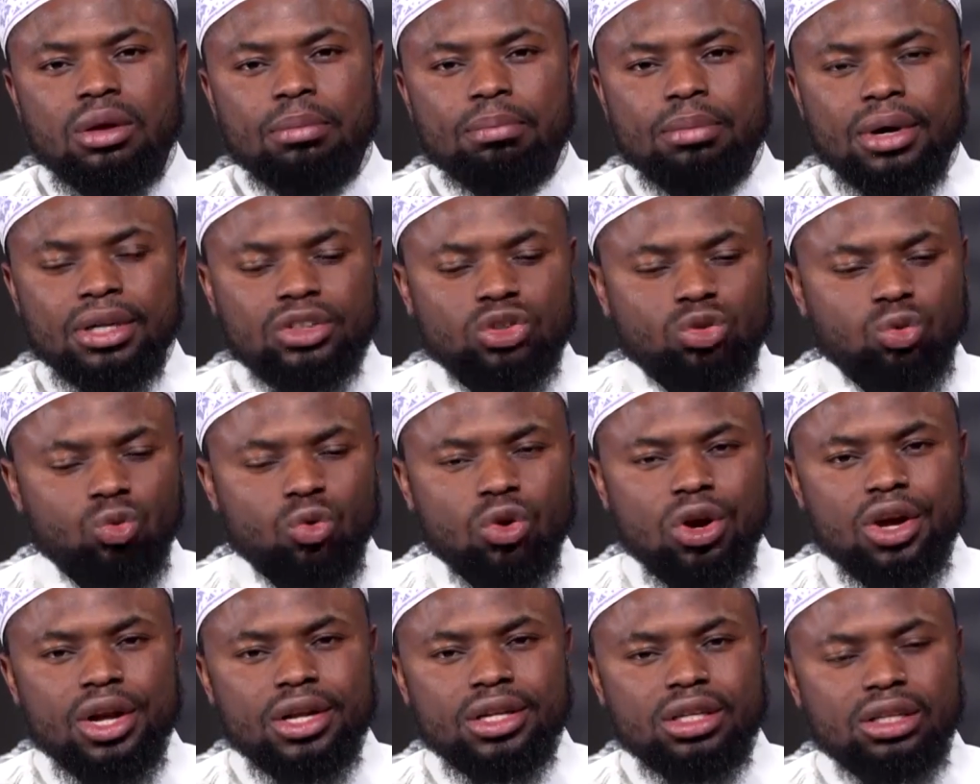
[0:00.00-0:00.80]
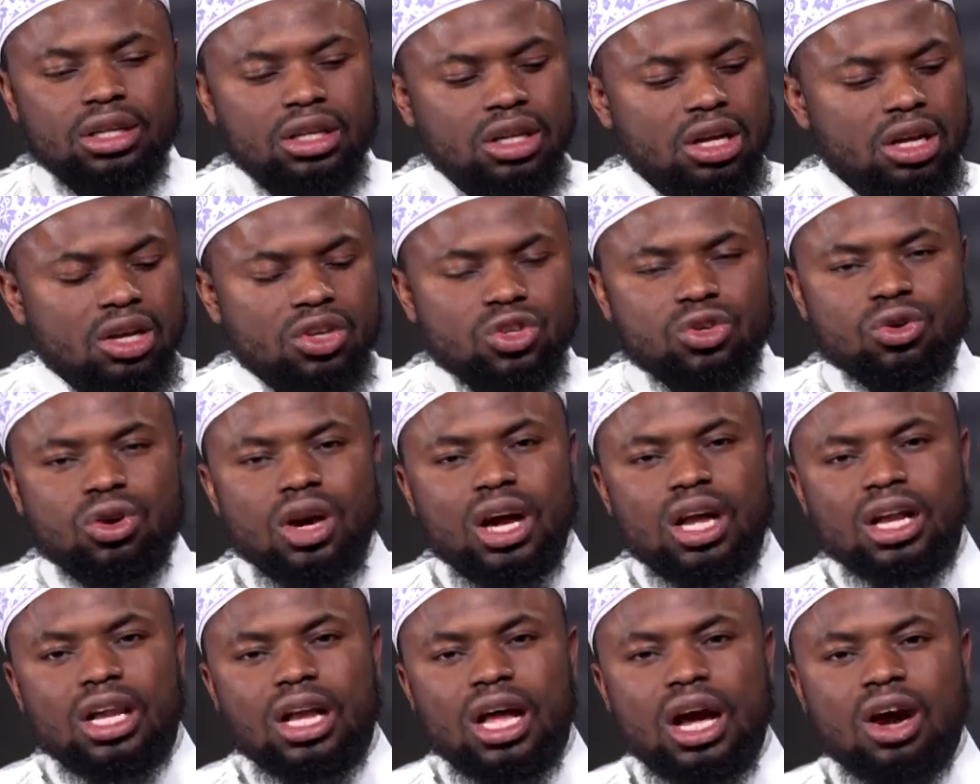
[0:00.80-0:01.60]
But when you
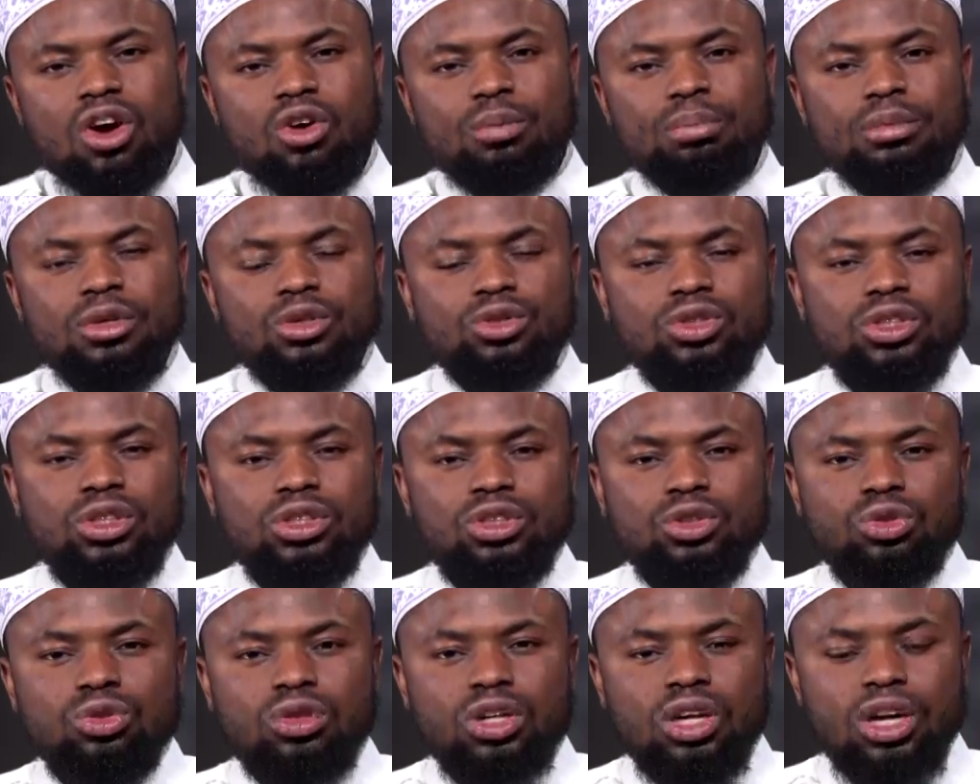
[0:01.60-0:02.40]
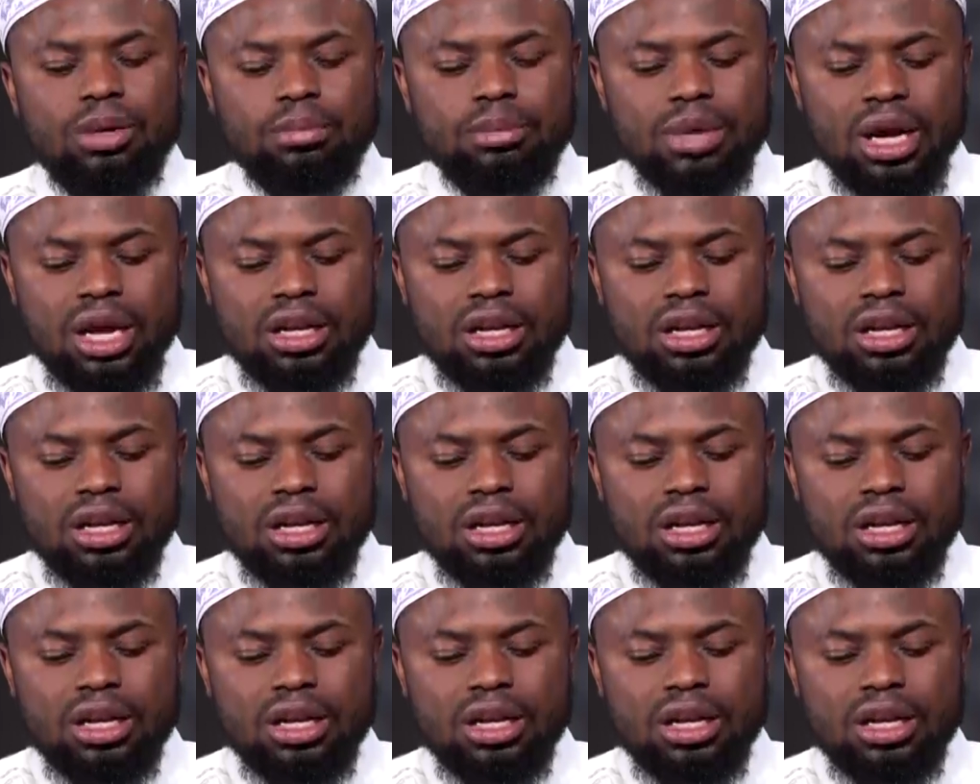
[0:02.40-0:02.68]
allow music to come,